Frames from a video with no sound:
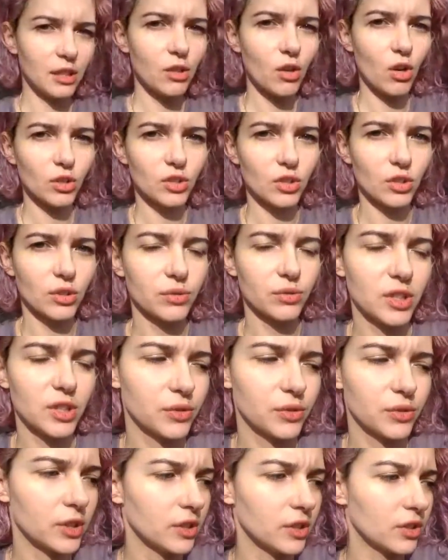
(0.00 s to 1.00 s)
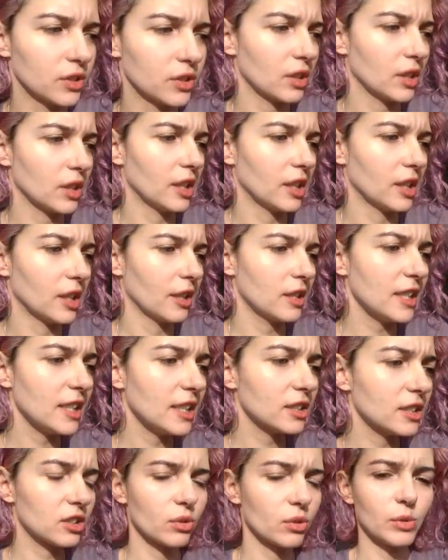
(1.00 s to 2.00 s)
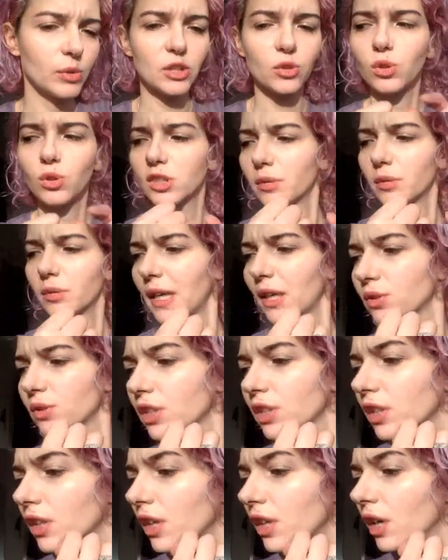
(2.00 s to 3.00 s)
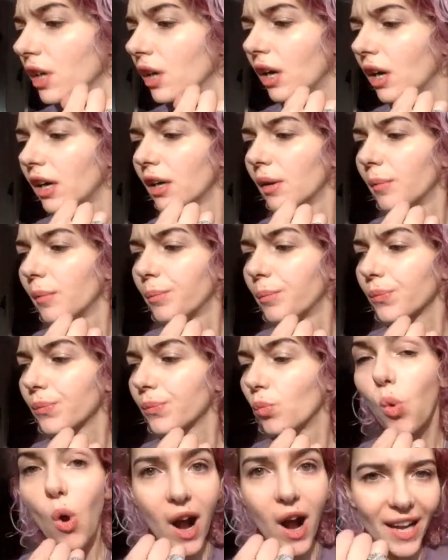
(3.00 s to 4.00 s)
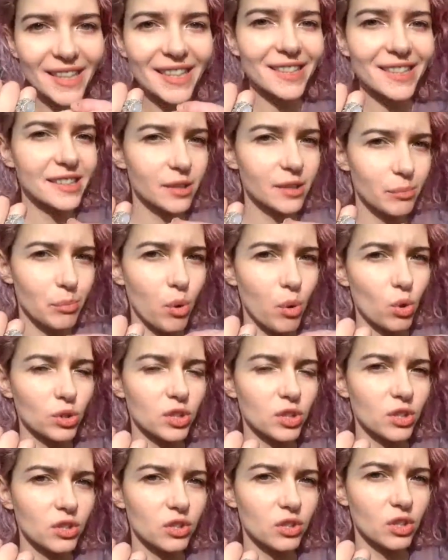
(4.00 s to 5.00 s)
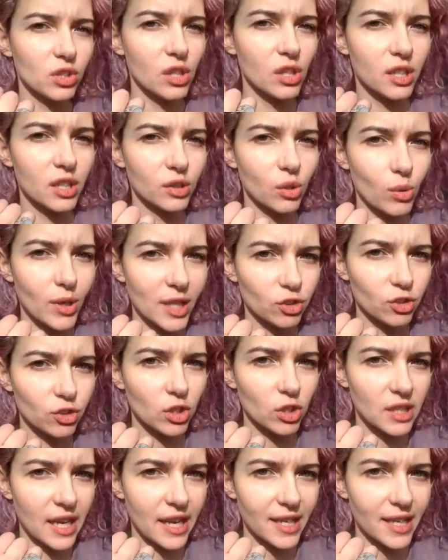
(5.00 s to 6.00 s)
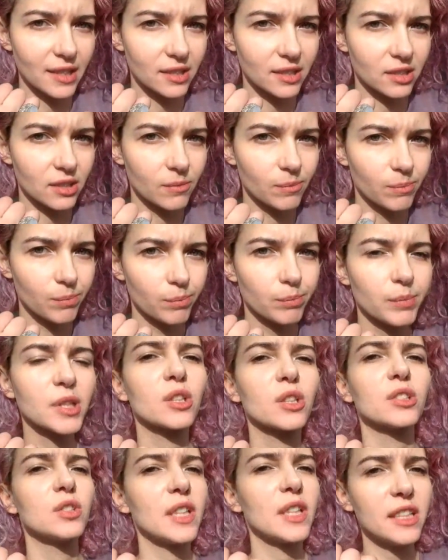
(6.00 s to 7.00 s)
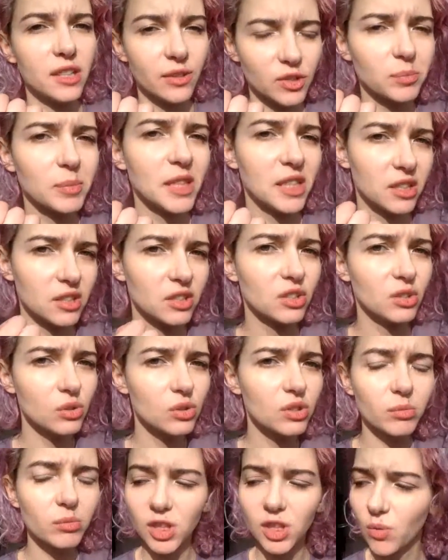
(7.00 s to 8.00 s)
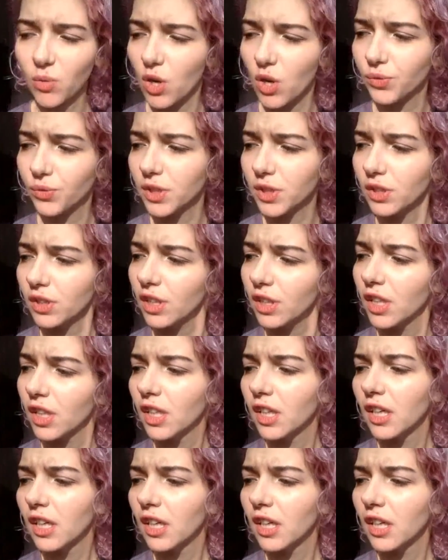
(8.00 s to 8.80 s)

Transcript: a lot of different things. So we talked about why it's important to learn question tags, because native speakers use them so often.